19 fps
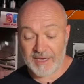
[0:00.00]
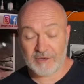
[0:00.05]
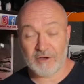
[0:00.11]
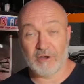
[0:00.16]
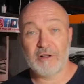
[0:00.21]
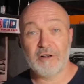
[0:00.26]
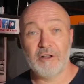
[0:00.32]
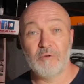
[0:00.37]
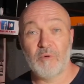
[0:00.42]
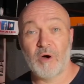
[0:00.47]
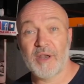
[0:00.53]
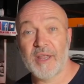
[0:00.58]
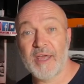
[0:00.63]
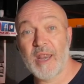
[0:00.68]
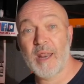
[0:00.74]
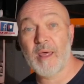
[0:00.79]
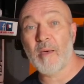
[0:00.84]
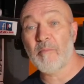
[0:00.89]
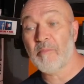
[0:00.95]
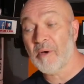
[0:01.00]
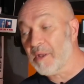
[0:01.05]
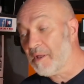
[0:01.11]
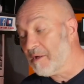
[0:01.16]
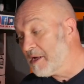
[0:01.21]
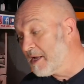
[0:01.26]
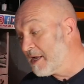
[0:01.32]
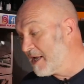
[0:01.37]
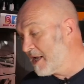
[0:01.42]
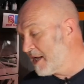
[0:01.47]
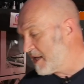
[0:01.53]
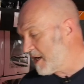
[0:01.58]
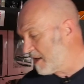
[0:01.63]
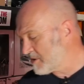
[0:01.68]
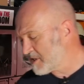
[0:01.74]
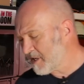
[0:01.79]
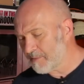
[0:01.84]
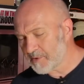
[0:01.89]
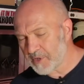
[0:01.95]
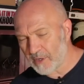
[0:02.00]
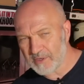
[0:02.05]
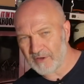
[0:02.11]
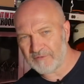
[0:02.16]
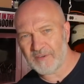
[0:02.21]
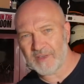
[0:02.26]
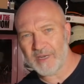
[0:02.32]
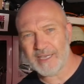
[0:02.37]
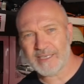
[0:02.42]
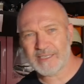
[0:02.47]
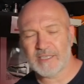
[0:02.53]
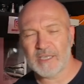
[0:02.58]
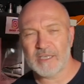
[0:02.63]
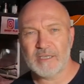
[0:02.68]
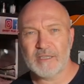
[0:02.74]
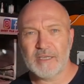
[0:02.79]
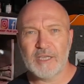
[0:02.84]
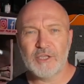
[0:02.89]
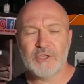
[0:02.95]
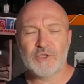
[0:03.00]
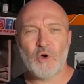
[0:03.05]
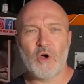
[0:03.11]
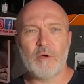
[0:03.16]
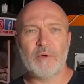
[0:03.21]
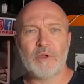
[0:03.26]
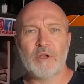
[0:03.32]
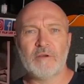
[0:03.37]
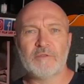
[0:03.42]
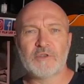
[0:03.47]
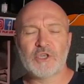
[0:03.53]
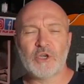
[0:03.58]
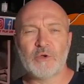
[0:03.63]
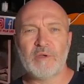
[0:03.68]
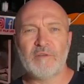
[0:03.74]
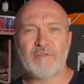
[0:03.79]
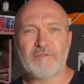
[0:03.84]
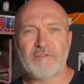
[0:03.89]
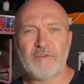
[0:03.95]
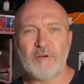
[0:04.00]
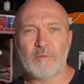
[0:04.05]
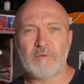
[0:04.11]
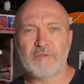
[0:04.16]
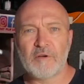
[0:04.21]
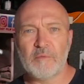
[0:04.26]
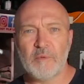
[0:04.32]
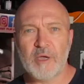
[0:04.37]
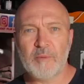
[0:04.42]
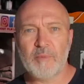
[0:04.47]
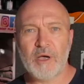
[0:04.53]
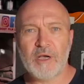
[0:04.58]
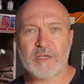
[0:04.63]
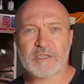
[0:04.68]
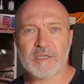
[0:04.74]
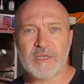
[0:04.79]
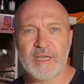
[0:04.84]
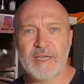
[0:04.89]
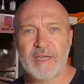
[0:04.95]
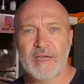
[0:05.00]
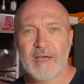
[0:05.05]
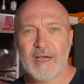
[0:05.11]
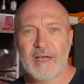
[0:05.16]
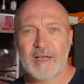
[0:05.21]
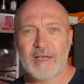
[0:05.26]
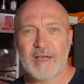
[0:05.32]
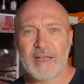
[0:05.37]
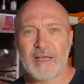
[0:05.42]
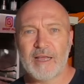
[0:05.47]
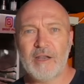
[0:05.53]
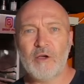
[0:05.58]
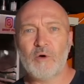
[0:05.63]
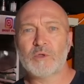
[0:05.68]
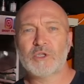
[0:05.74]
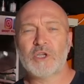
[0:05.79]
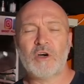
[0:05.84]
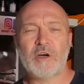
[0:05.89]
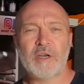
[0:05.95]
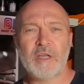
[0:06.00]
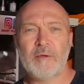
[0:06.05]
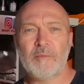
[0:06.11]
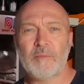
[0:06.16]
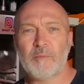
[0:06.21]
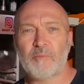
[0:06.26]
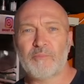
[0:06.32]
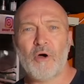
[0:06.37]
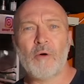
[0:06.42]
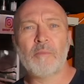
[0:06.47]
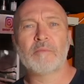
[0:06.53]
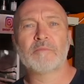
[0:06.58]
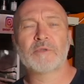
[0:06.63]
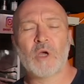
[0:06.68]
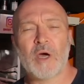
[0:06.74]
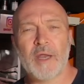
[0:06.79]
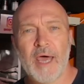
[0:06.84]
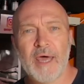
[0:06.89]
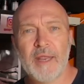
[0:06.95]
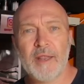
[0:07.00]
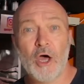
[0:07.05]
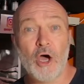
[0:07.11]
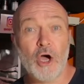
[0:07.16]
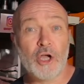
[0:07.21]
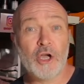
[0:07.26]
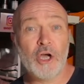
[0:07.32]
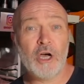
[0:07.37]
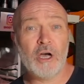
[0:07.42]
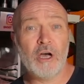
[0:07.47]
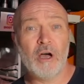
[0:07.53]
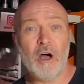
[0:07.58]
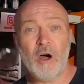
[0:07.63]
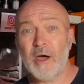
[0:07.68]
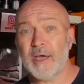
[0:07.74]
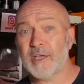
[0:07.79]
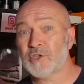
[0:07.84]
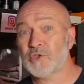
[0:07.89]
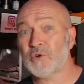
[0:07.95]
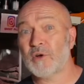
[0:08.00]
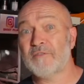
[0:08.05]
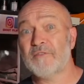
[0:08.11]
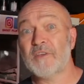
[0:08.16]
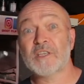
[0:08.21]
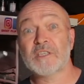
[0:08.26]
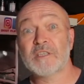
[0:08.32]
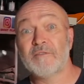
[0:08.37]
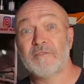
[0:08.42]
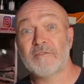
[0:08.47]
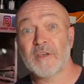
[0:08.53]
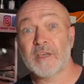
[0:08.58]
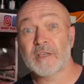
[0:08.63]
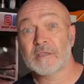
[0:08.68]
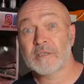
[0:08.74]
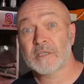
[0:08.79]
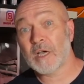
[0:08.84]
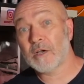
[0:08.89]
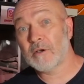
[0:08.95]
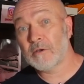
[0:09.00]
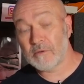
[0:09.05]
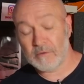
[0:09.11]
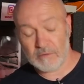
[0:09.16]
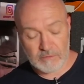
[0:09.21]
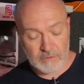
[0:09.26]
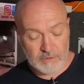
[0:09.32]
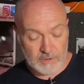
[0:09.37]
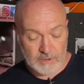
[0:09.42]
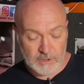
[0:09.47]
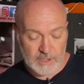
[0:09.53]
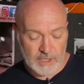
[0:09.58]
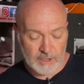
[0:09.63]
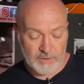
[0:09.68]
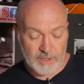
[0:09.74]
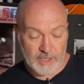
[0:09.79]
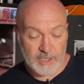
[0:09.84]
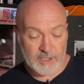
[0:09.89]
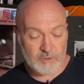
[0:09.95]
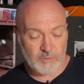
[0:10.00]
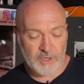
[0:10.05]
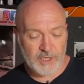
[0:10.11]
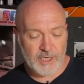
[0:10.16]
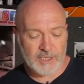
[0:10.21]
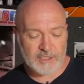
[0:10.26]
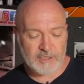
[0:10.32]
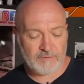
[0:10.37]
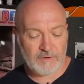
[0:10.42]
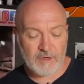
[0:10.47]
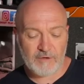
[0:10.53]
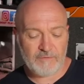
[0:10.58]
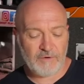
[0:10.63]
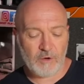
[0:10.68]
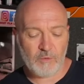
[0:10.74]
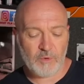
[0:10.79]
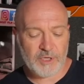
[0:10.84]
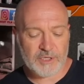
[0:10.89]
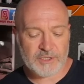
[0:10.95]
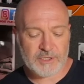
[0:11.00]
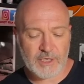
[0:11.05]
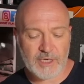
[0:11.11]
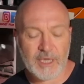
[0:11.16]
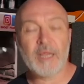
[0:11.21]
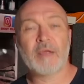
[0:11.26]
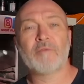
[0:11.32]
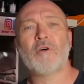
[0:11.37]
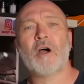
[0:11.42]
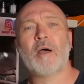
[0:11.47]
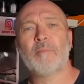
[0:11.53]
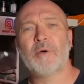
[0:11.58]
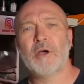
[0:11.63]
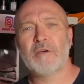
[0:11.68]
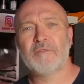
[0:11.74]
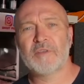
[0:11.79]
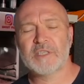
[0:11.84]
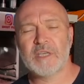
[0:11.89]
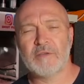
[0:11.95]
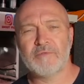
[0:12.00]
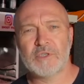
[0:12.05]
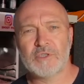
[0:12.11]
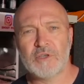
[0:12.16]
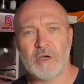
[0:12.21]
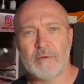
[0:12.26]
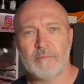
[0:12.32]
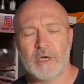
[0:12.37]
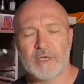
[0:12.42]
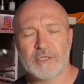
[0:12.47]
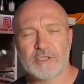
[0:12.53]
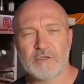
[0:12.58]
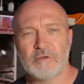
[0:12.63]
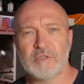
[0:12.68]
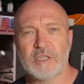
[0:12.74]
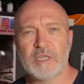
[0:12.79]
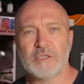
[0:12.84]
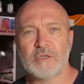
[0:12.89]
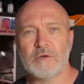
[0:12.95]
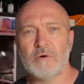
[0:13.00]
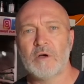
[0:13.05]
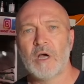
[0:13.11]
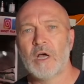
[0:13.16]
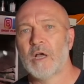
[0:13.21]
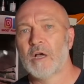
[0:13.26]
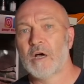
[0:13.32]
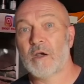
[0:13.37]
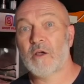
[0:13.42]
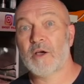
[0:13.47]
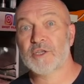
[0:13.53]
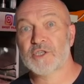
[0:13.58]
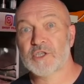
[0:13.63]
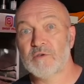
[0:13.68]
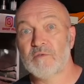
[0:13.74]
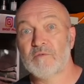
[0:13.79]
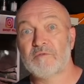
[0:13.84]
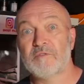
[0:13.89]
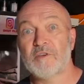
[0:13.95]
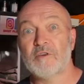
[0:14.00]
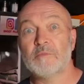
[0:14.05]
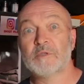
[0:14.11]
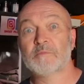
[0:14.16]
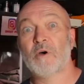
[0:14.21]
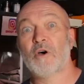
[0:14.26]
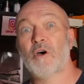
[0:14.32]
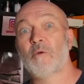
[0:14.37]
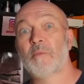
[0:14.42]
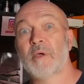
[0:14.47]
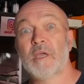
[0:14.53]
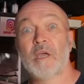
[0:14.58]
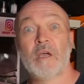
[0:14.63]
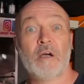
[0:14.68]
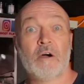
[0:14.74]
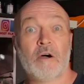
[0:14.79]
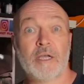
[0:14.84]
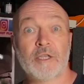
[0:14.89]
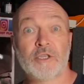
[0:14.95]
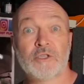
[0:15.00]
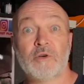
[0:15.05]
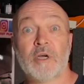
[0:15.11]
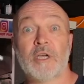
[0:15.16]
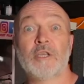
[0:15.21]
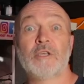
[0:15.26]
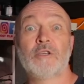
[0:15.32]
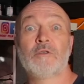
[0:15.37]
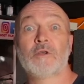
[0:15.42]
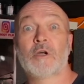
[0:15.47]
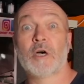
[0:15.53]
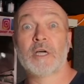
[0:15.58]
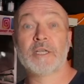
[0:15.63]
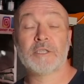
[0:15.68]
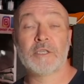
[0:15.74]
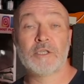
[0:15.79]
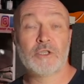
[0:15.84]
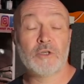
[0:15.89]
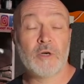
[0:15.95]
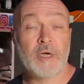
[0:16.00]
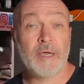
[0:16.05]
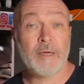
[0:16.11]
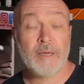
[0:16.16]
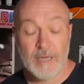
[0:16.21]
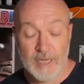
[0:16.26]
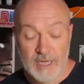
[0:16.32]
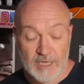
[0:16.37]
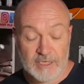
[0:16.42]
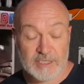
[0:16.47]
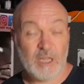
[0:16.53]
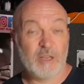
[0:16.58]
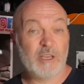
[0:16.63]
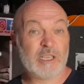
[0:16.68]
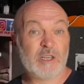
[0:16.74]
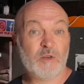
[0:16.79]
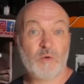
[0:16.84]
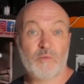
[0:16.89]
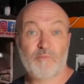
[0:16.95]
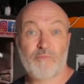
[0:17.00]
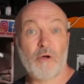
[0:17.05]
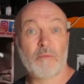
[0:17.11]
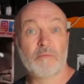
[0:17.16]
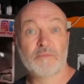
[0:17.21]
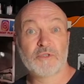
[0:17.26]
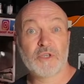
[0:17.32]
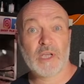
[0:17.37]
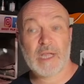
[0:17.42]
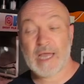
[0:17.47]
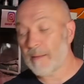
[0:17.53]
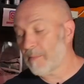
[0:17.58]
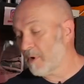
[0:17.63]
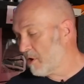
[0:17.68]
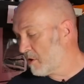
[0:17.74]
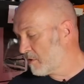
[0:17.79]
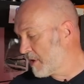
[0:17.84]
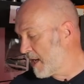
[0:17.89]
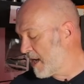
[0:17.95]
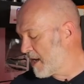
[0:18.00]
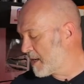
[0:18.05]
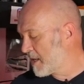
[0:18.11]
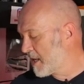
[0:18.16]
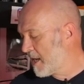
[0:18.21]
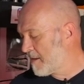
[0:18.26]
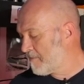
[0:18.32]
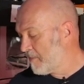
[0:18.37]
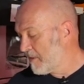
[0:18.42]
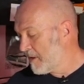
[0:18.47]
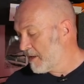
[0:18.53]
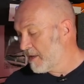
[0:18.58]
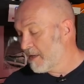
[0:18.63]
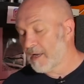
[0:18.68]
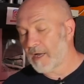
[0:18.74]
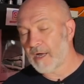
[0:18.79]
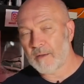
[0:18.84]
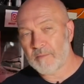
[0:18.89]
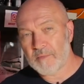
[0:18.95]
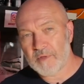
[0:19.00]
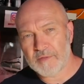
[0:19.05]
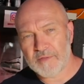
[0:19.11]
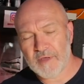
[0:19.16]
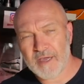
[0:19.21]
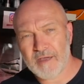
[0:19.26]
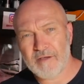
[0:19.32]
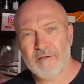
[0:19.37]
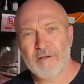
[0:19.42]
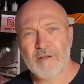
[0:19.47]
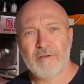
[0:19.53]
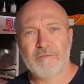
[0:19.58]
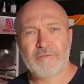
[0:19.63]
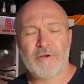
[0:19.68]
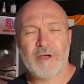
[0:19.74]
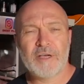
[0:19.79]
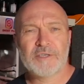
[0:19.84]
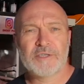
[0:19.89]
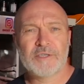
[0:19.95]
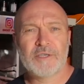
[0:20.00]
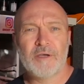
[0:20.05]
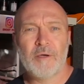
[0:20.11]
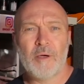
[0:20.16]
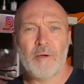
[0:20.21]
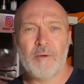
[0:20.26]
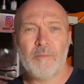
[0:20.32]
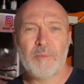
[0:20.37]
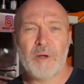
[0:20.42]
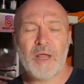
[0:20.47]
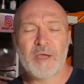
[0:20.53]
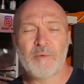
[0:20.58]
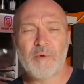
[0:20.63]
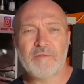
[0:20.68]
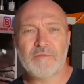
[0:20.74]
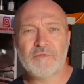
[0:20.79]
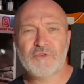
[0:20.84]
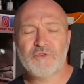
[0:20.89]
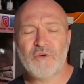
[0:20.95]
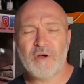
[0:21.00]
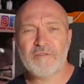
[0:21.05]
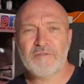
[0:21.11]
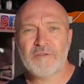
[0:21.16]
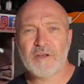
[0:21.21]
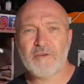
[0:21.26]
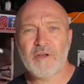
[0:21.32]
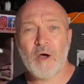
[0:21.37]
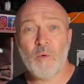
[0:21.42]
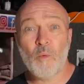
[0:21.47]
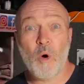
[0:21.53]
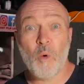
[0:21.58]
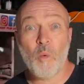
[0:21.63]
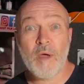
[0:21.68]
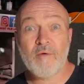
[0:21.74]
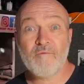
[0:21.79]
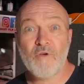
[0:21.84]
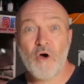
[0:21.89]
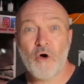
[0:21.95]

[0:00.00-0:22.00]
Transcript: ain't got a clue why they're there but you know sometimes I think that's the enjoyment of shooting film for me personally little tiny problems like that that occur, I enjoy fixing things. So, you know, it is what it is. If, if I wanted to get it right perfect every time, I'd shoot digital. I like shooting films, my hobby. I enjoy it. You guys enjoy it. So these little problems that come along now and again, um, there for us to play with and try and figure out what went